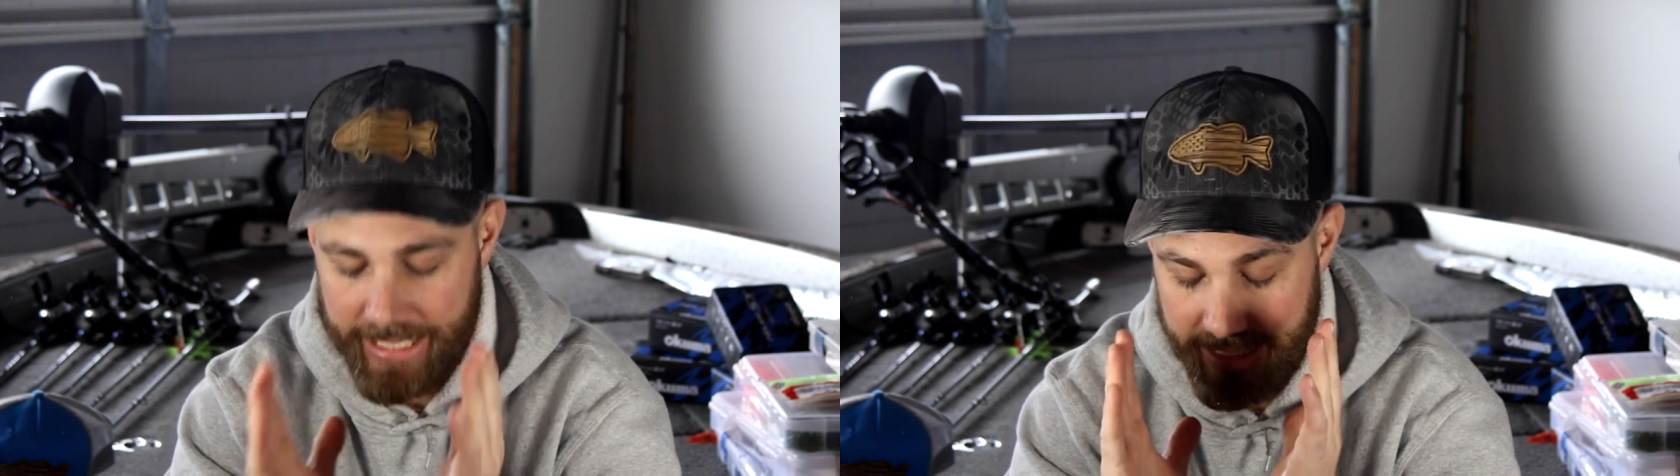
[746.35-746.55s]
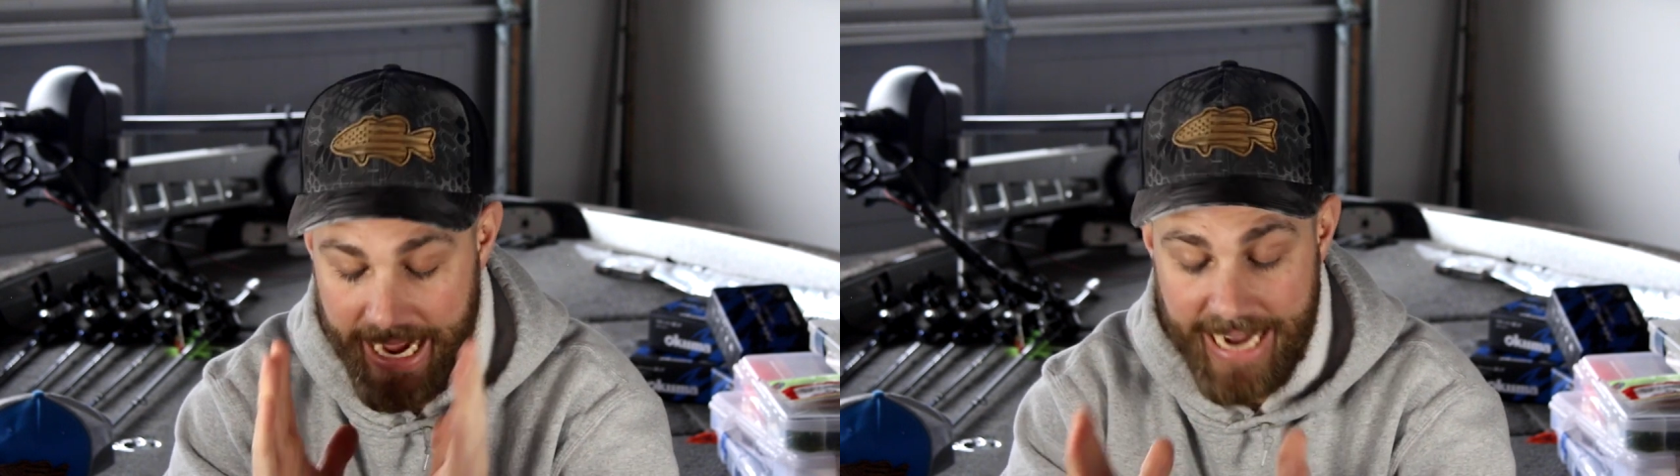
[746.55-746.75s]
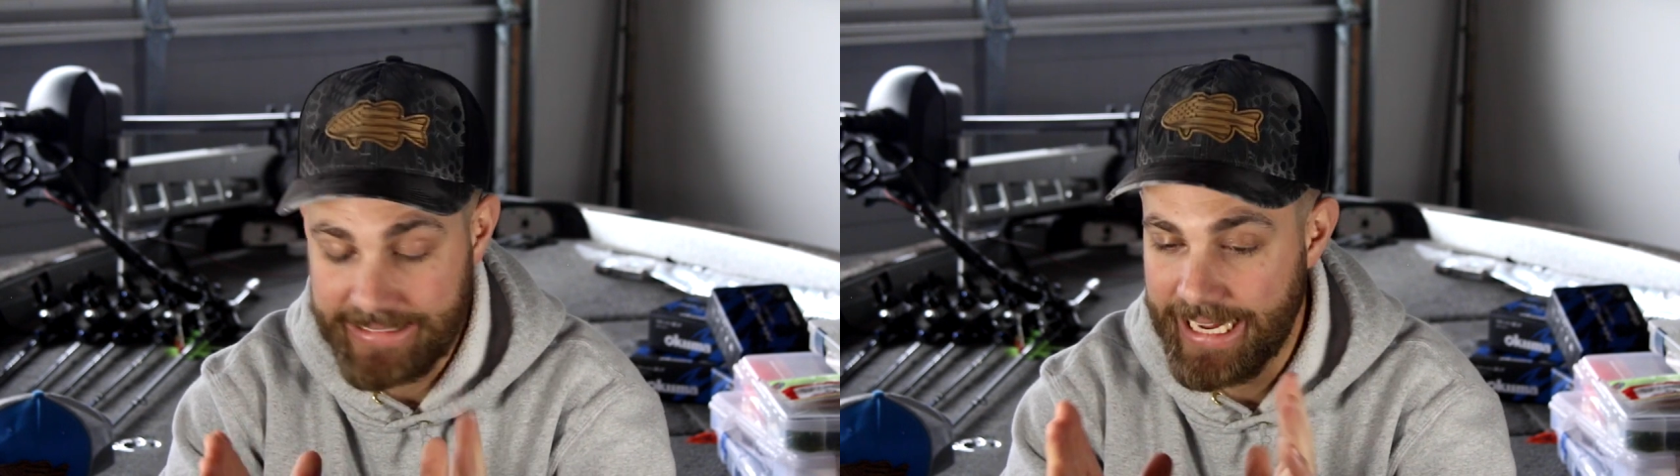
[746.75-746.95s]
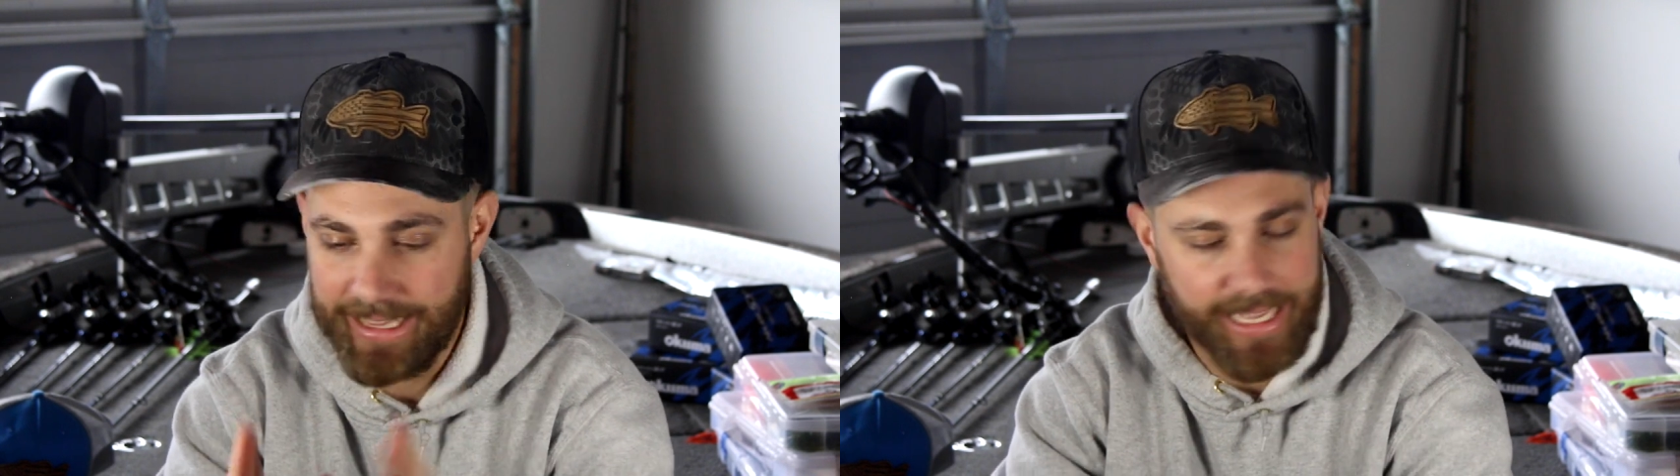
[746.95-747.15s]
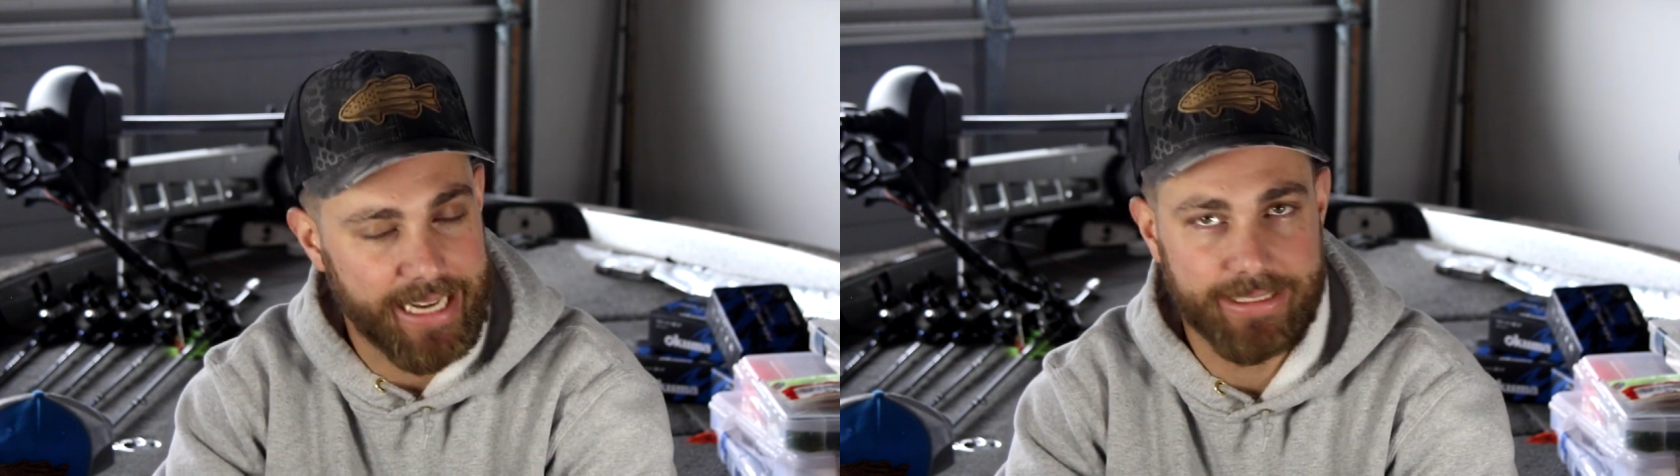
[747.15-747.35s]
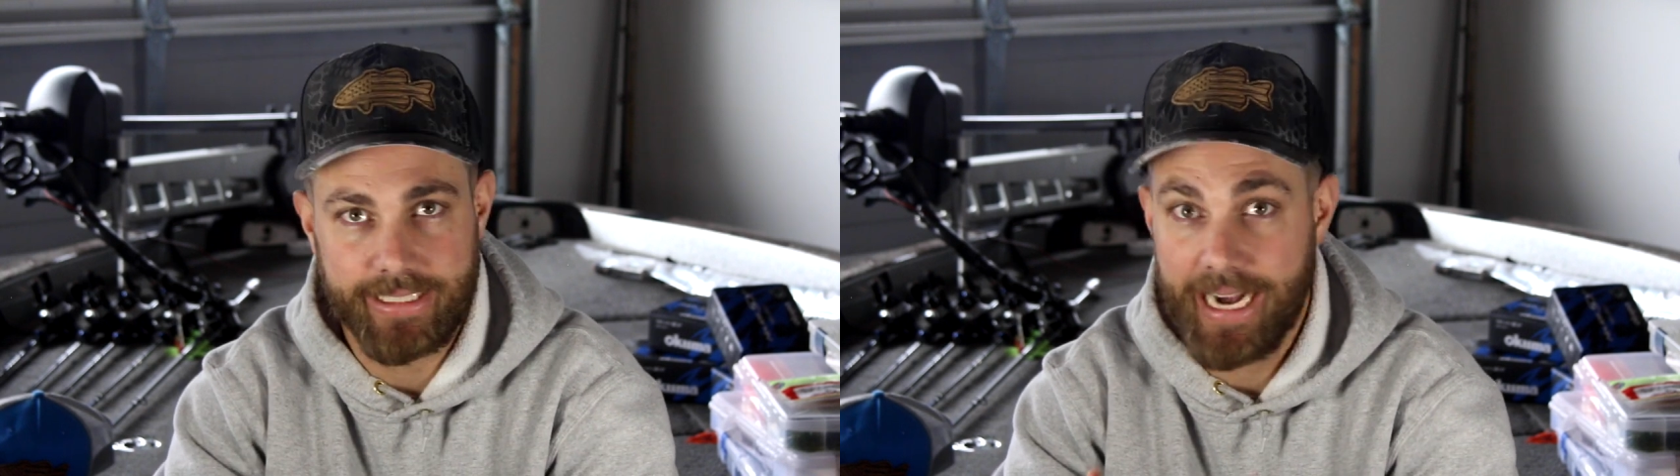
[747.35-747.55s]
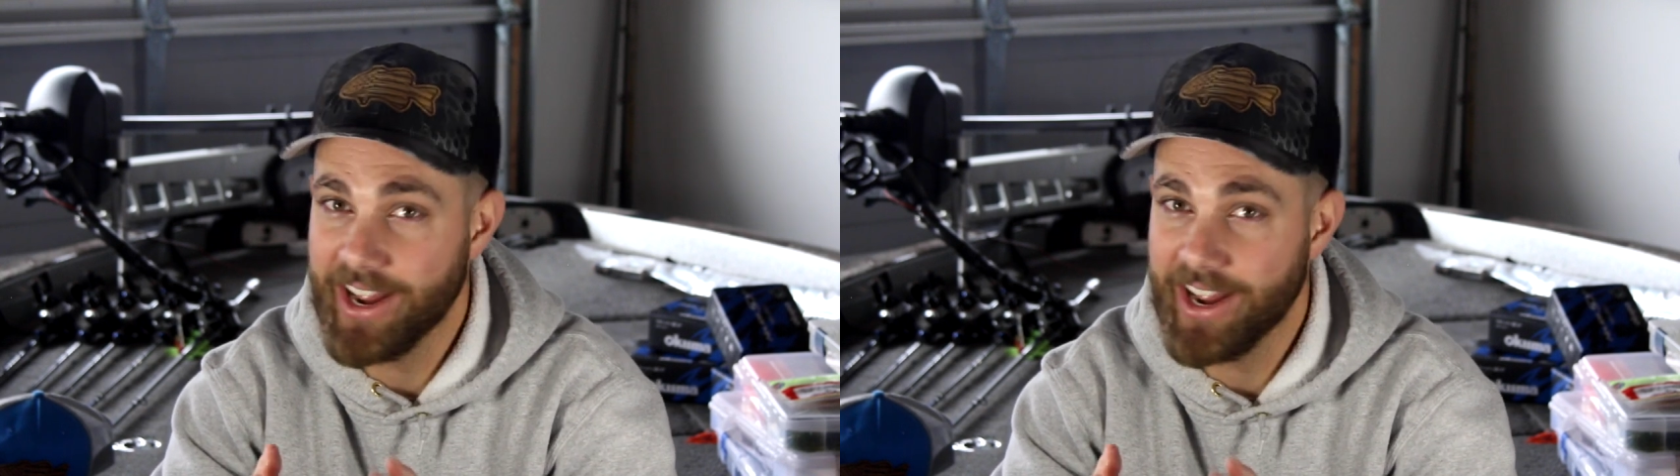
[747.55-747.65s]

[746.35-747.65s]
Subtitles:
And guys, like I said,